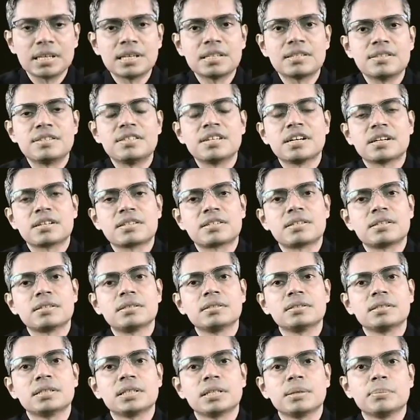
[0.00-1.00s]
is
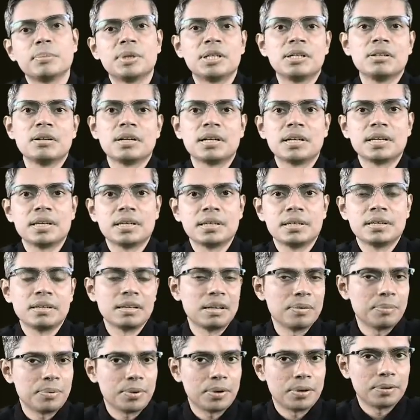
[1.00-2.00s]
juxtamedullary
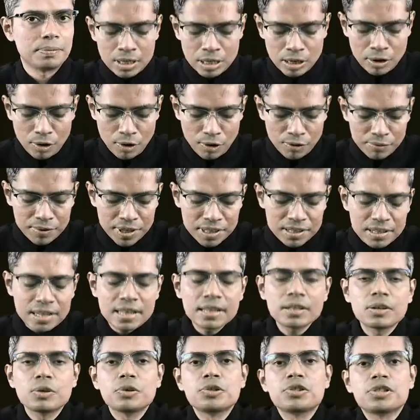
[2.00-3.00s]
nephron. Now
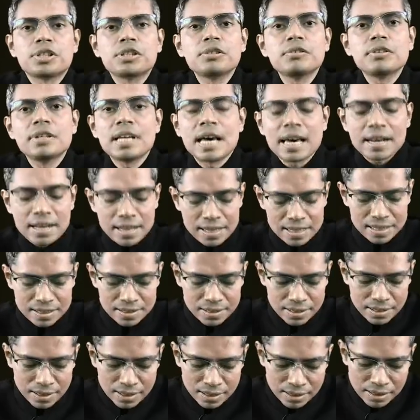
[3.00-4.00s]
obviously the question will
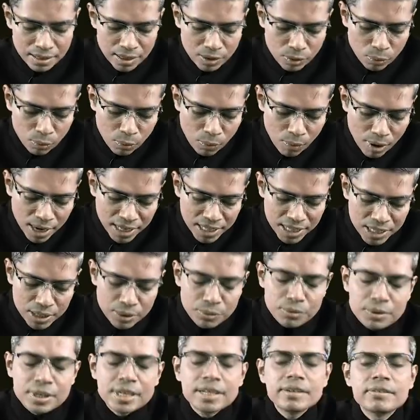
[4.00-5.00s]
arise that why
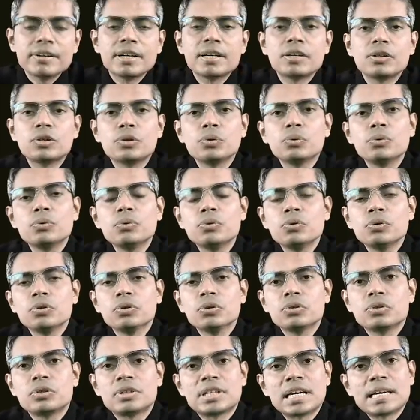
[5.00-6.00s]
you require two
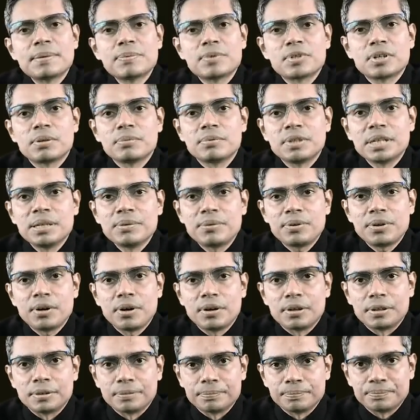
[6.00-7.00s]
types of
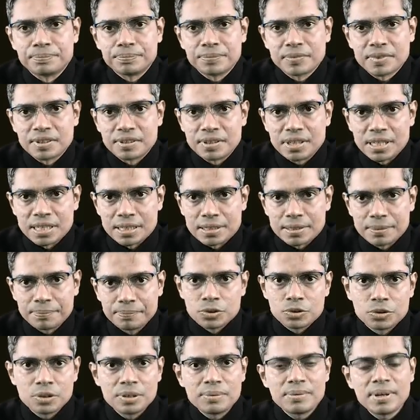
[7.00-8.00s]
nephron, right?
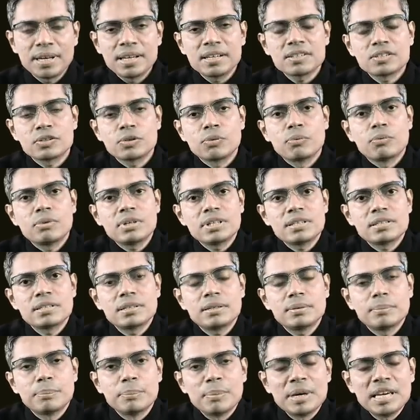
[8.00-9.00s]
So if I ask you what is
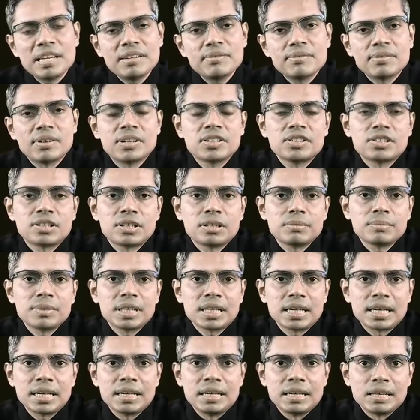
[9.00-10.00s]
the main function of
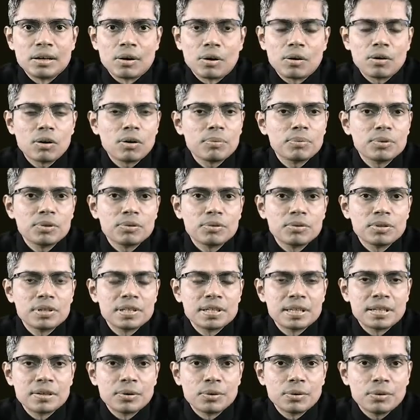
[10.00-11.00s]
the kidney, all of you
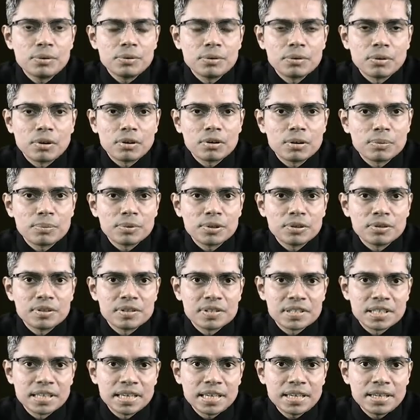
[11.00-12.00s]
will know, all of you
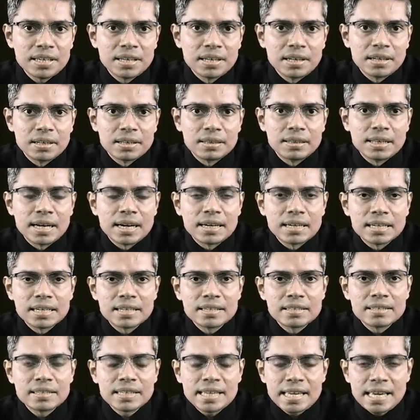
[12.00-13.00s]
will say that
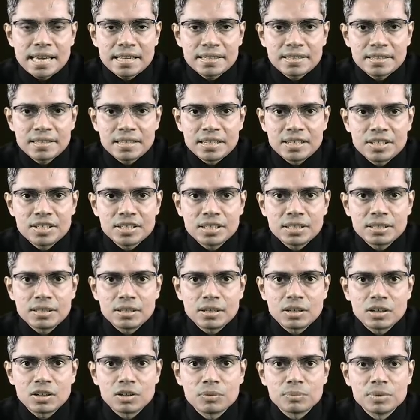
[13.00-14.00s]
it is
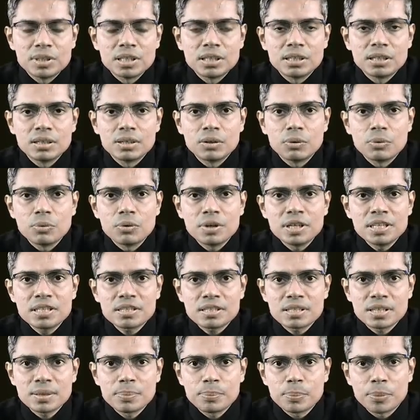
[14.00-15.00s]
excretion of the
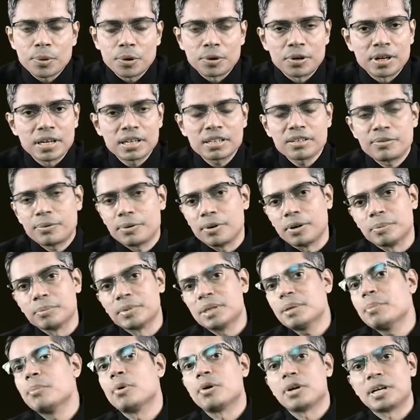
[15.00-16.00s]
waste product
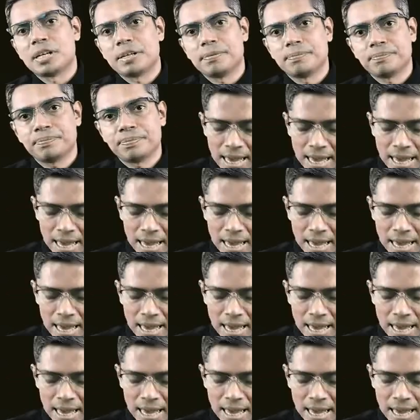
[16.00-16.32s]
from the body,